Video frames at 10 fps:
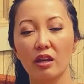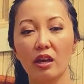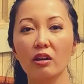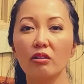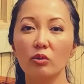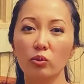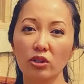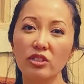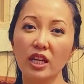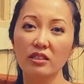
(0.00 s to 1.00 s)
And on the
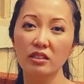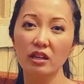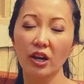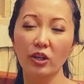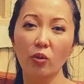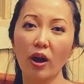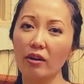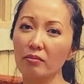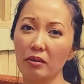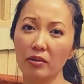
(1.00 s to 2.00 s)
worst case scenario, I
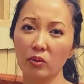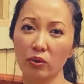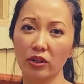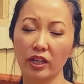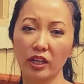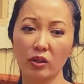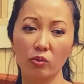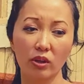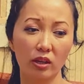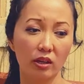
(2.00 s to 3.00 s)
remember working
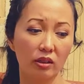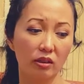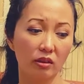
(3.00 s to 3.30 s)
with